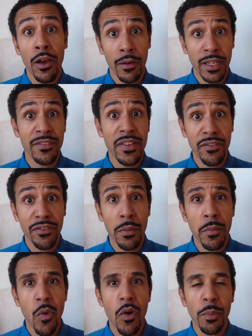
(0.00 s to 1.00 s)
even
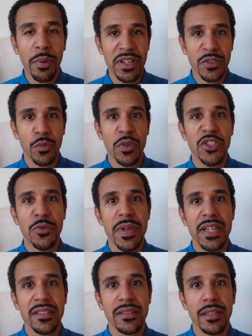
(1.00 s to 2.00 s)
from WordPress, which
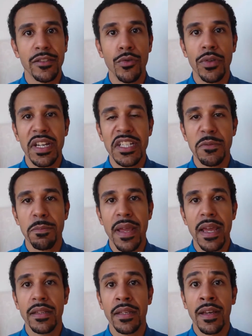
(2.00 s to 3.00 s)
means that you can
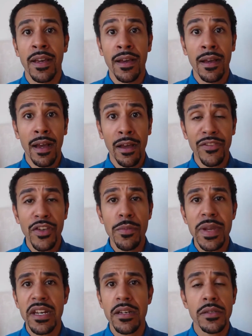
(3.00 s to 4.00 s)
spend a few
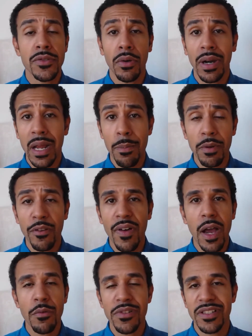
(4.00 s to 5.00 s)
minutes or a couple of
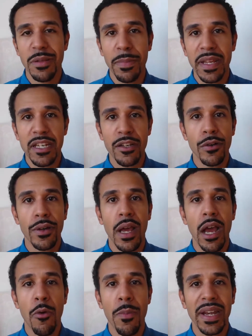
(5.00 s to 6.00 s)
hours, depending on
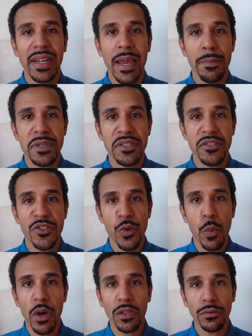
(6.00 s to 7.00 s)
how many episodes you
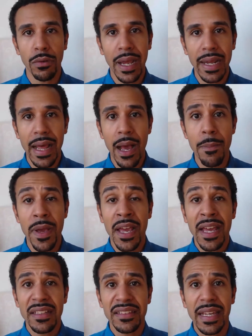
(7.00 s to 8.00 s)
want to line up,
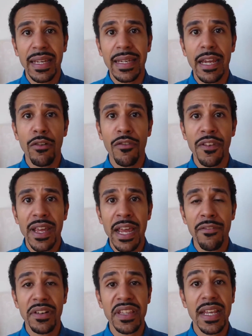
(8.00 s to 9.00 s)
take care of
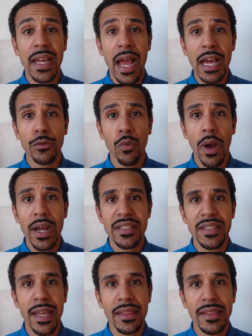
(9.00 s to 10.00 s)
everything at once,
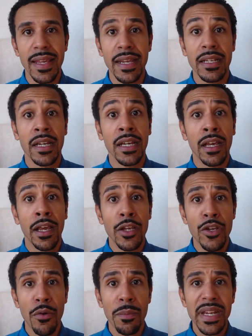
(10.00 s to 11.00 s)
and then
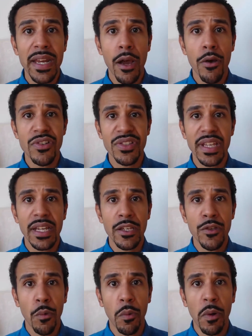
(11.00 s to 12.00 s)
your media hosting,
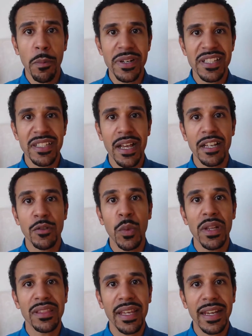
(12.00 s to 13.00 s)
your WordPress site
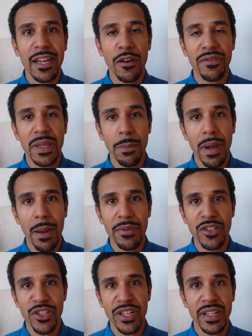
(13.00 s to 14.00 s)
will take care of the
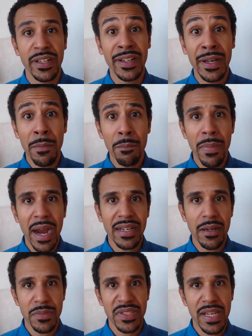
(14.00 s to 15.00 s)
publishing by
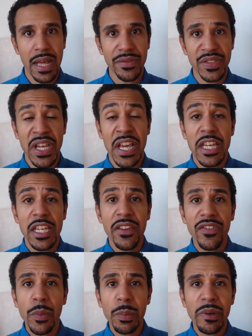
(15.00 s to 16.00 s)
themselves. If
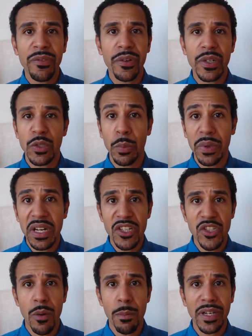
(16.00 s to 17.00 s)
you prefer to bring
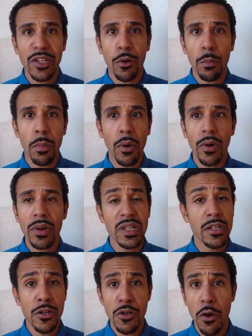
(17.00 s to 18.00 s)
somebody on board,
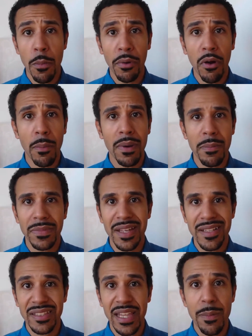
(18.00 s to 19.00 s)
no problem, the
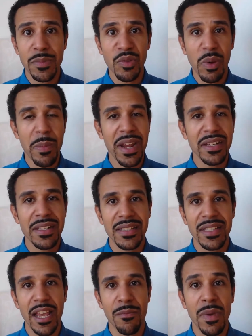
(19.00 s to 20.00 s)
steps remain the
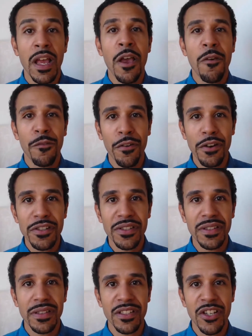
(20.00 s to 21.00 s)
same.
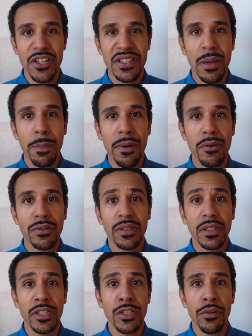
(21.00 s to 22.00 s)
First, just upload
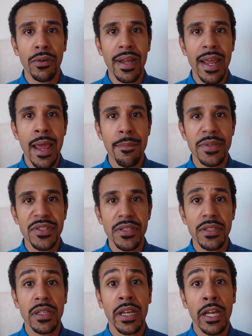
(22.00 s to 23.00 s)
your
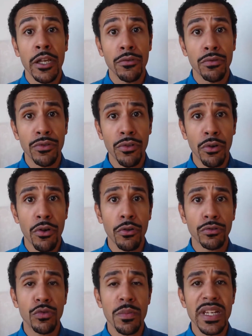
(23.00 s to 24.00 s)
episode to your
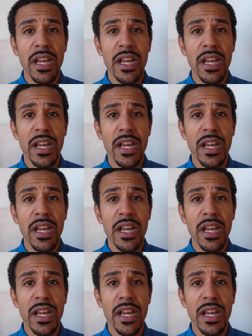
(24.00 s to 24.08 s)
go-to media